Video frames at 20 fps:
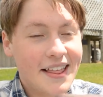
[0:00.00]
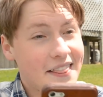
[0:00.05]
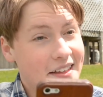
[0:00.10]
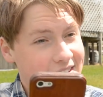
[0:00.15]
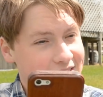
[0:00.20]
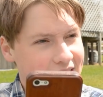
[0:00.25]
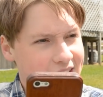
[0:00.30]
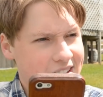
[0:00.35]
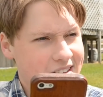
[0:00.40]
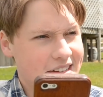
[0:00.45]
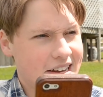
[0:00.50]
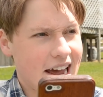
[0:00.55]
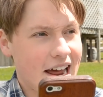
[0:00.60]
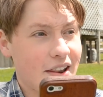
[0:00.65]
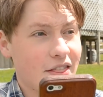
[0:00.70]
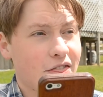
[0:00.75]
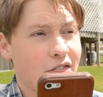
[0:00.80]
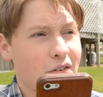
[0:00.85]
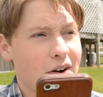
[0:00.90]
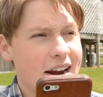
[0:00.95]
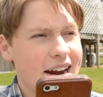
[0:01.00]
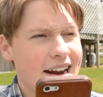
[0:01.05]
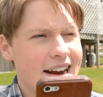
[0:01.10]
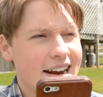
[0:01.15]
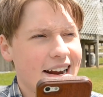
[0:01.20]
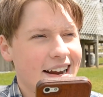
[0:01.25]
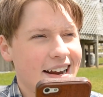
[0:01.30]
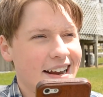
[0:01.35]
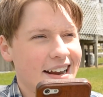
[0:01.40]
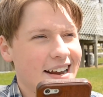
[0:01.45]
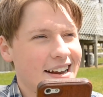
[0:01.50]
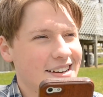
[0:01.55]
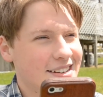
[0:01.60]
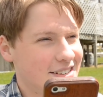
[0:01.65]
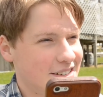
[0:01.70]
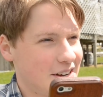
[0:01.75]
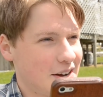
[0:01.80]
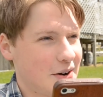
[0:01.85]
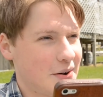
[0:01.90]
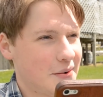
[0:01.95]
Let's try this again. Three,
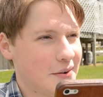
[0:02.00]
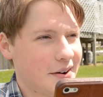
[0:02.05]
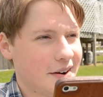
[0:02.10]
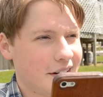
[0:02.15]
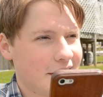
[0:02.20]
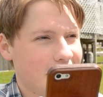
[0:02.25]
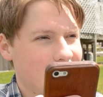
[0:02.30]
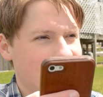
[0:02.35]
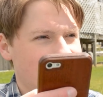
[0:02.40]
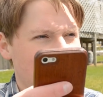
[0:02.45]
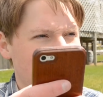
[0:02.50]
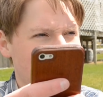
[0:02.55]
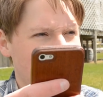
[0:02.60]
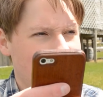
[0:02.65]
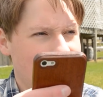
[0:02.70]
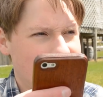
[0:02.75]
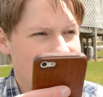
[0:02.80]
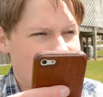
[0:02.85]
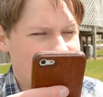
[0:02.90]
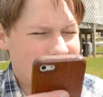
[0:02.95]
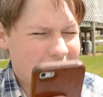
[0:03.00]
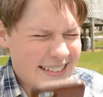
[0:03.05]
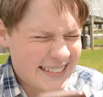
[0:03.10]
two, one.